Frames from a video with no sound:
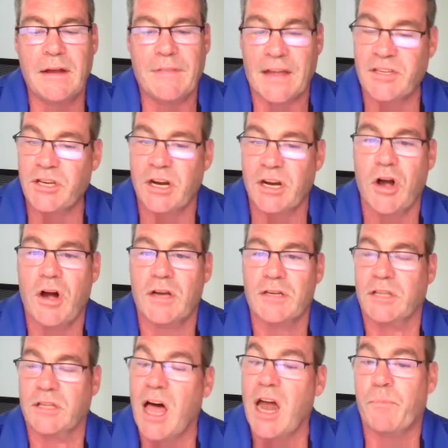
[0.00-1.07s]
that's going to cause
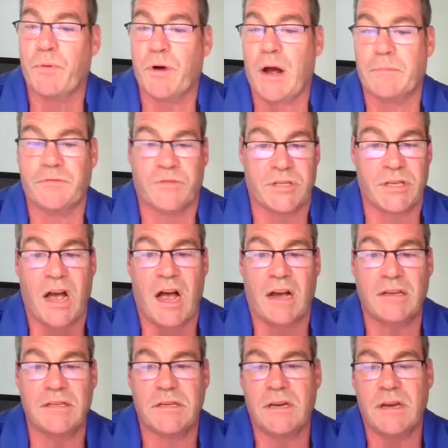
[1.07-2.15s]
a lot of problems for
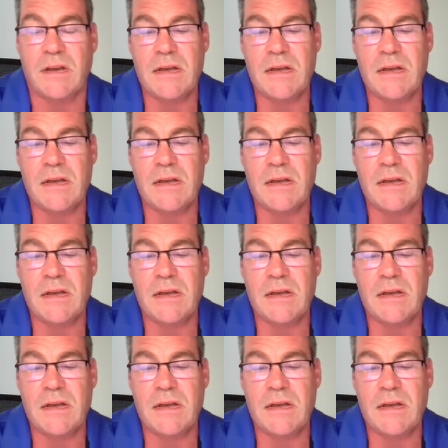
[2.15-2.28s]
stocks.